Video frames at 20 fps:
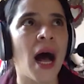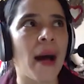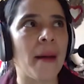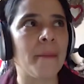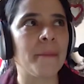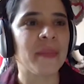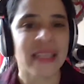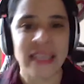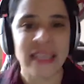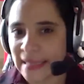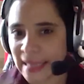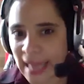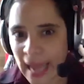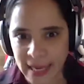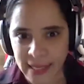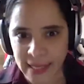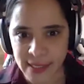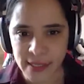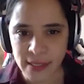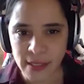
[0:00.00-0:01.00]
He
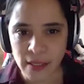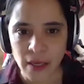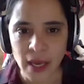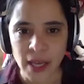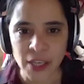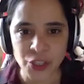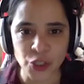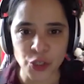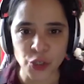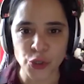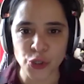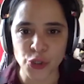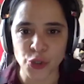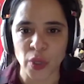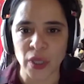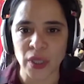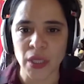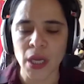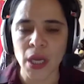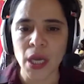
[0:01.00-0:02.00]
lies, as
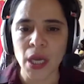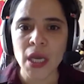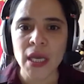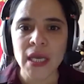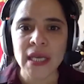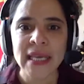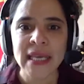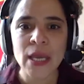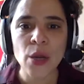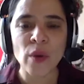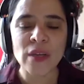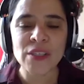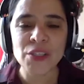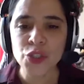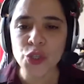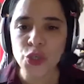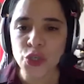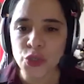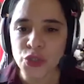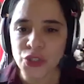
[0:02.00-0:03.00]
usual. He wants
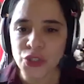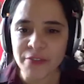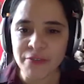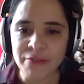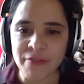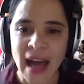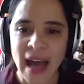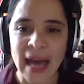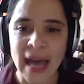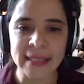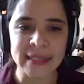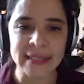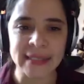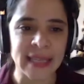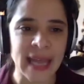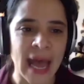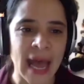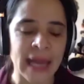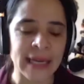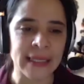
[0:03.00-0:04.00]
to use the fact
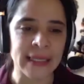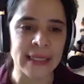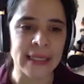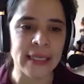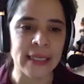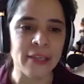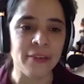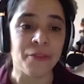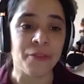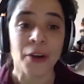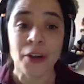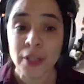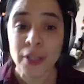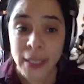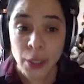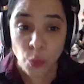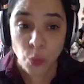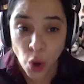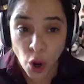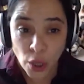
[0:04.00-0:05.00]
that he
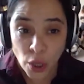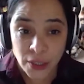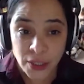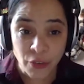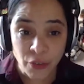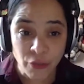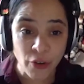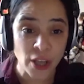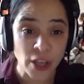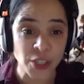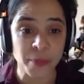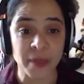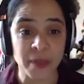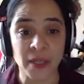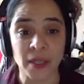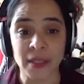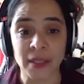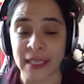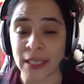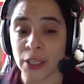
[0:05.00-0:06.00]
barely won the Rust
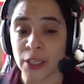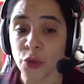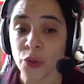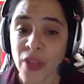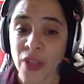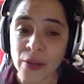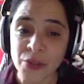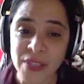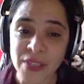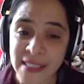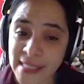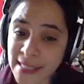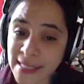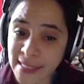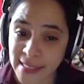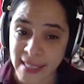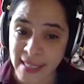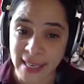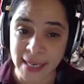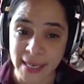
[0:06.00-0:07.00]
Belt in
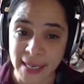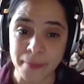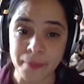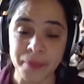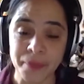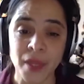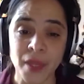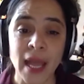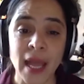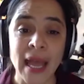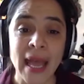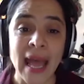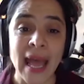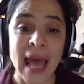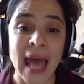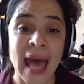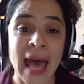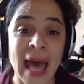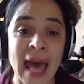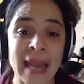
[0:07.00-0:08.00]
2016
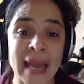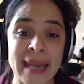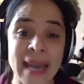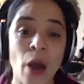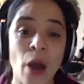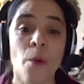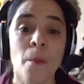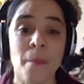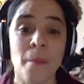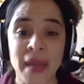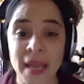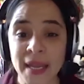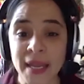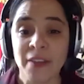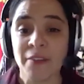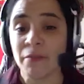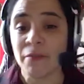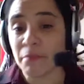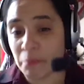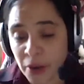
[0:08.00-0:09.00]
and now made
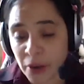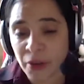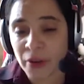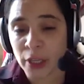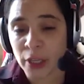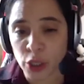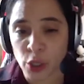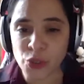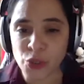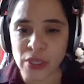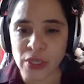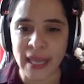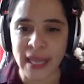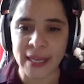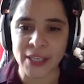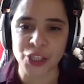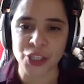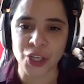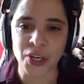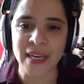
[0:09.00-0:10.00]
a very close
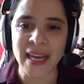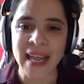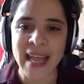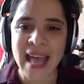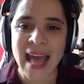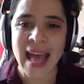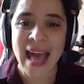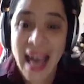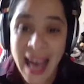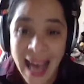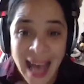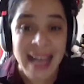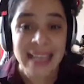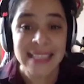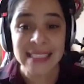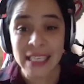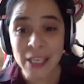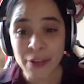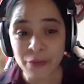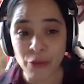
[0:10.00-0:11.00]
election,
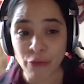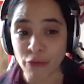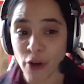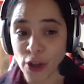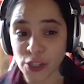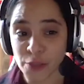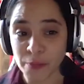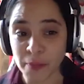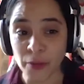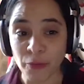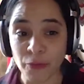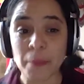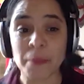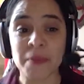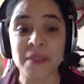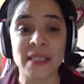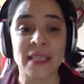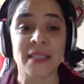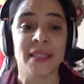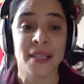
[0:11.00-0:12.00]
as if the Rust Belt
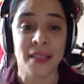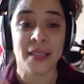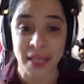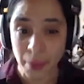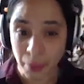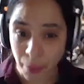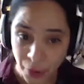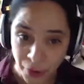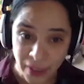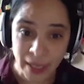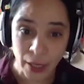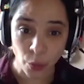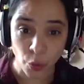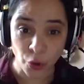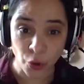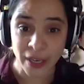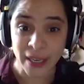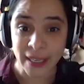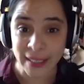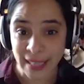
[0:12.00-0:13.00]
represented the American
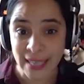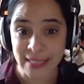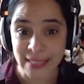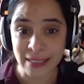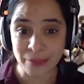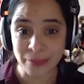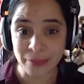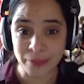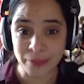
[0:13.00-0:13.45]
working class.